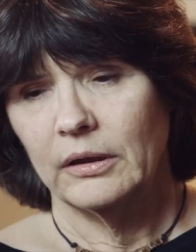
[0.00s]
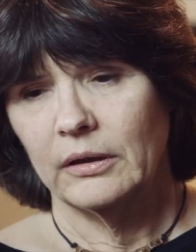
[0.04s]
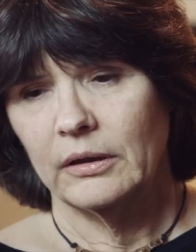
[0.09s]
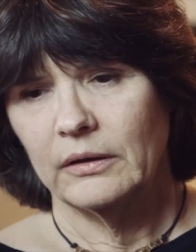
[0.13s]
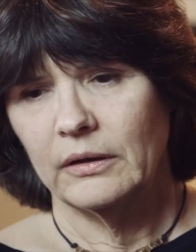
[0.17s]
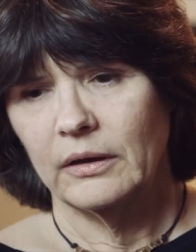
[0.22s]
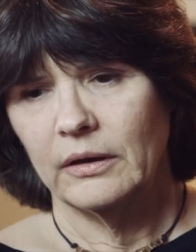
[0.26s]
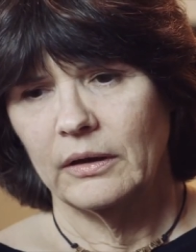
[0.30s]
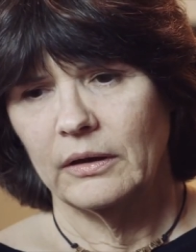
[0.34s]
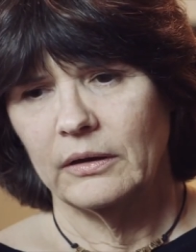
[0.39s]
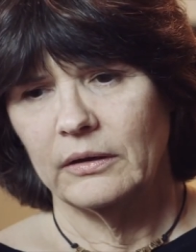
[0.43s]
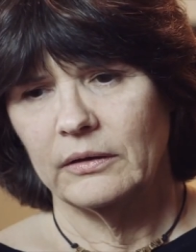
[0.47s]

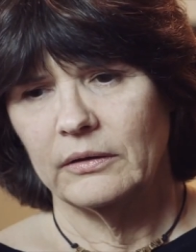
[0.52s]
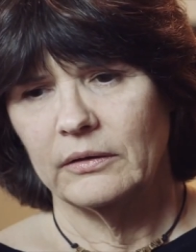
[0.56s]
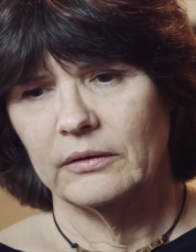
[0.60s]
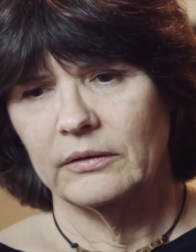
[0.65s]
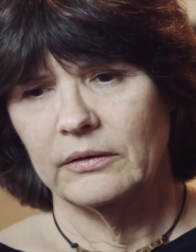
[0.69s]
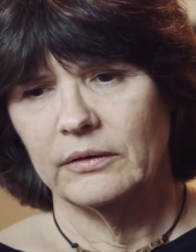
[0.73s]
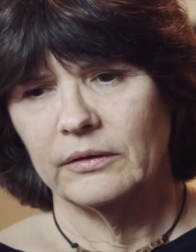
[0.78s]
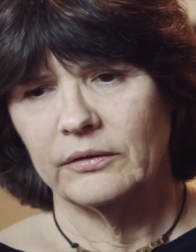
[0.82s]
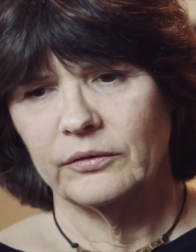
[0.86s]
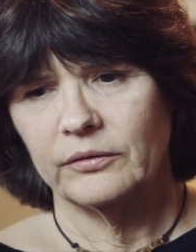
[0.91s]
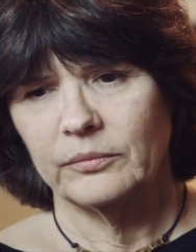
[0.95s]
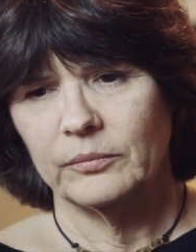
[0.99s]
and they
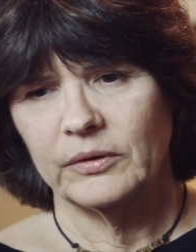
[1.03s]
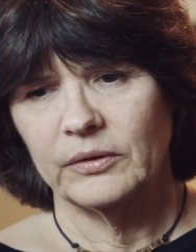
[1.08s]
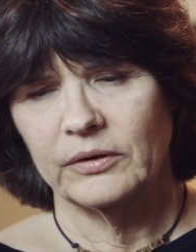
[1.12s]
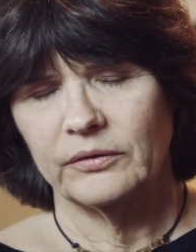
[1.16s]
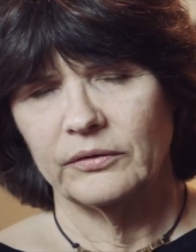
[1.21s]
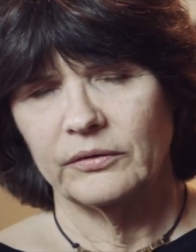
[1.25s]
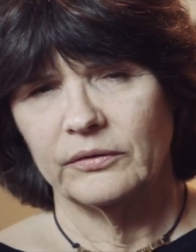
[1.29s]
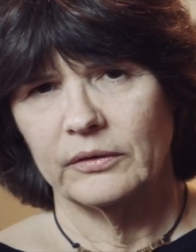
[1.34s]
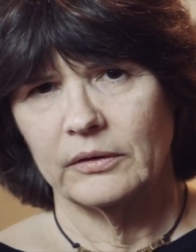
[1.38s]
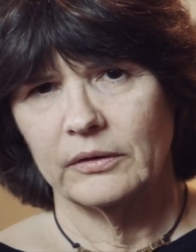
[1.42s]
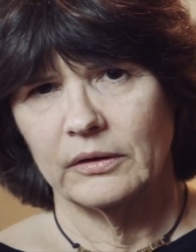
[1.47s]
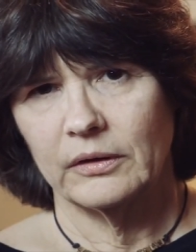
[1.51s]

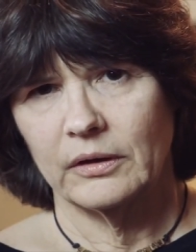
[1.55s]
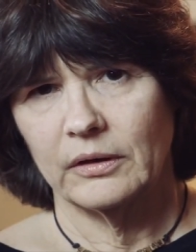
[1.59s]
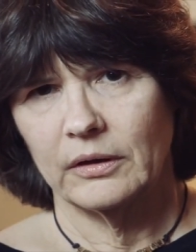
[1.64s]
dismissed it